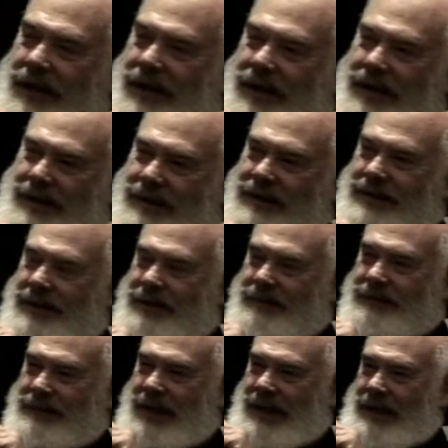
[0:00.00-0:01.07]
at uh,
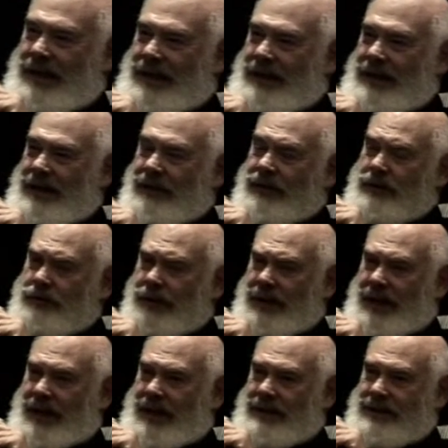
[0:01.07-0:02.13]
the difference between
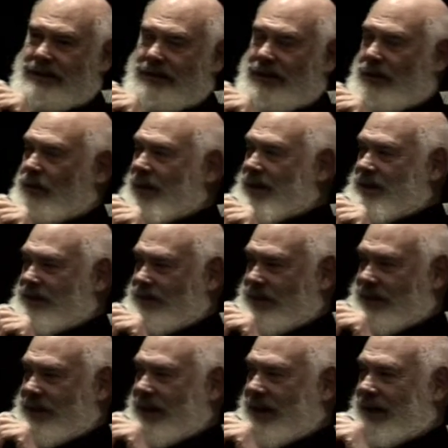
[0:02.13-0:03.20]
Eastern and Western
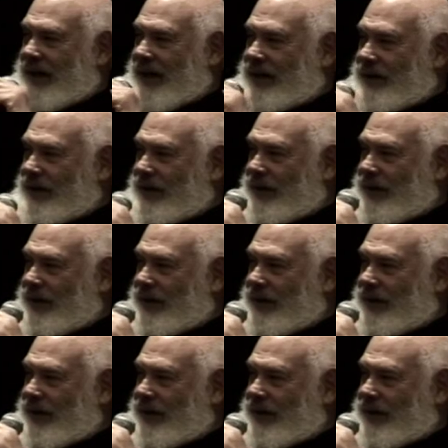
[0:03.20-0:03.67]
psychological